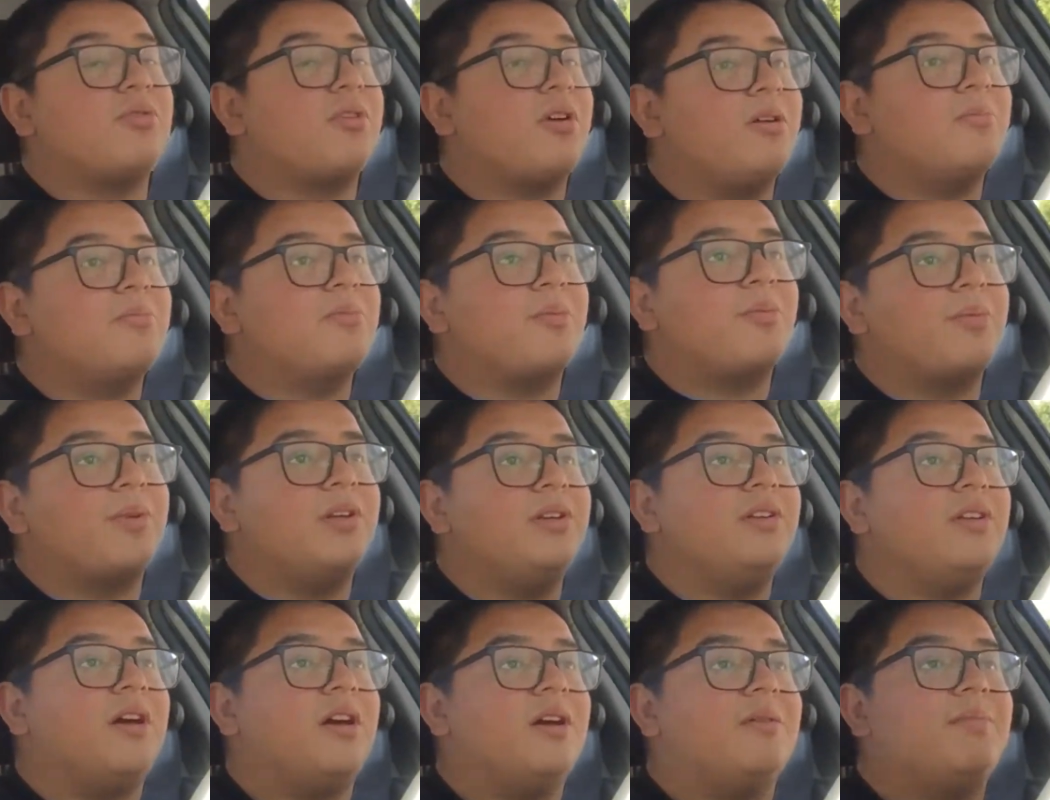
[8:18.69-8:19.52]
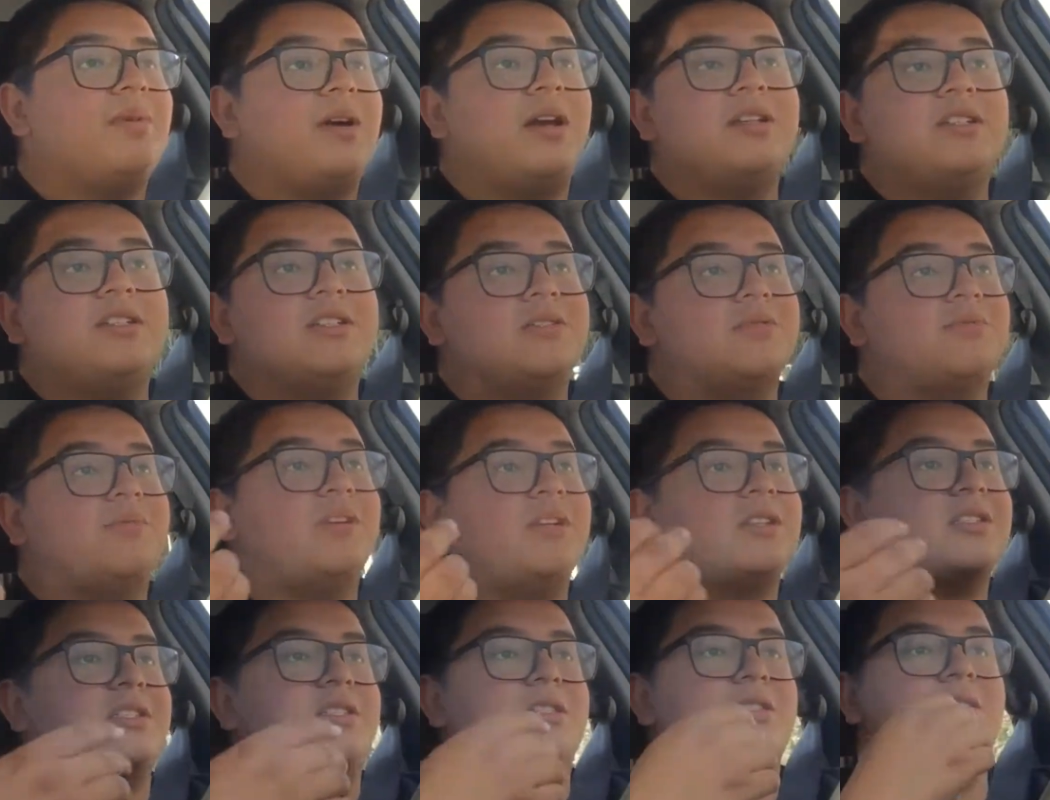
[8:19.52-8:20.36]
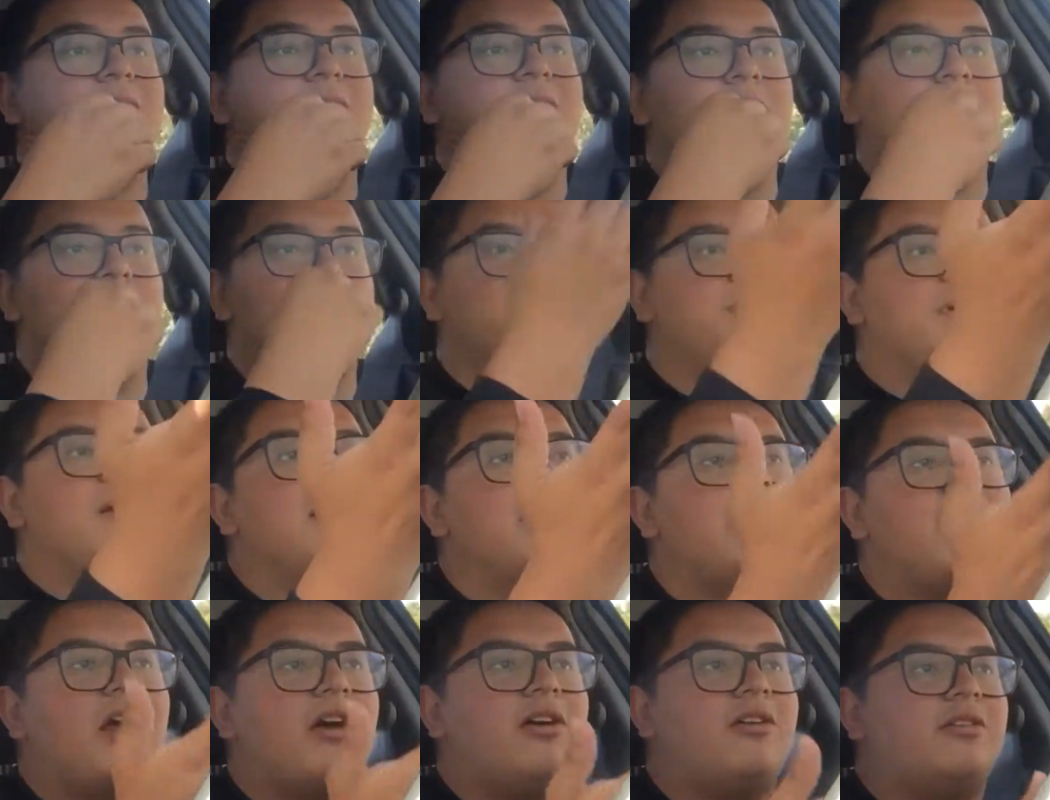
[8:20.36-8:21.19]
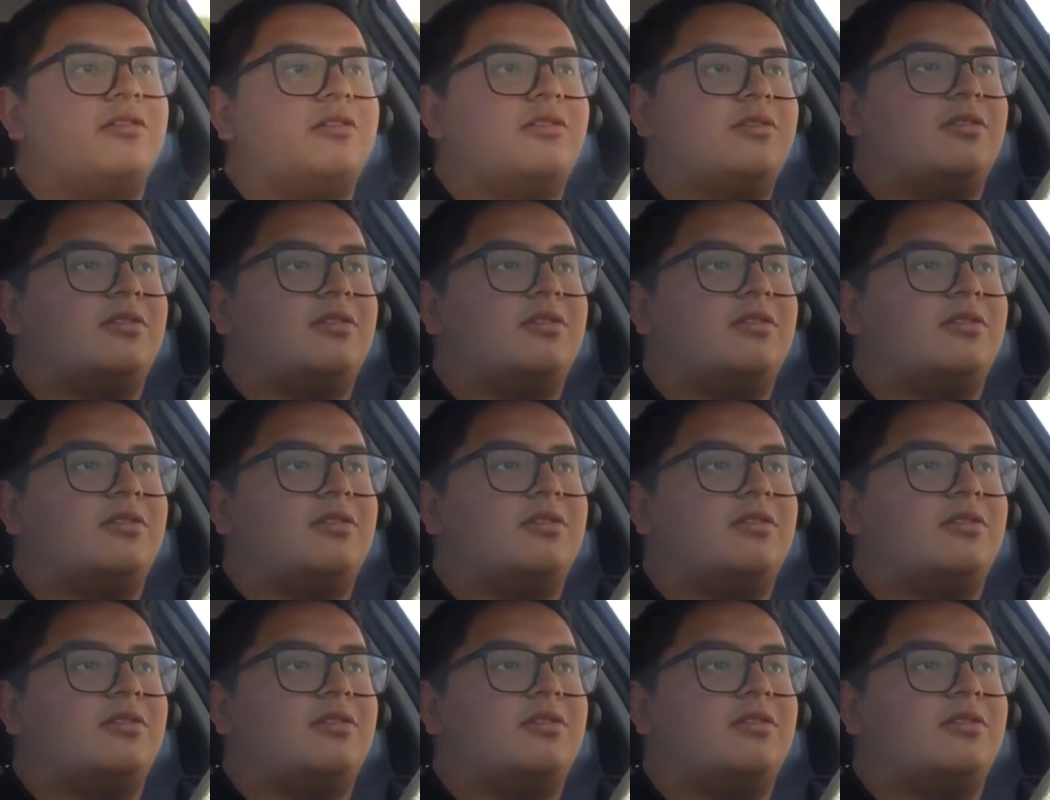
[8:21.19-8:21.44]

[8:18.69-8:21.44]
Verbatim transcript: Probably not, but I just want to spit it out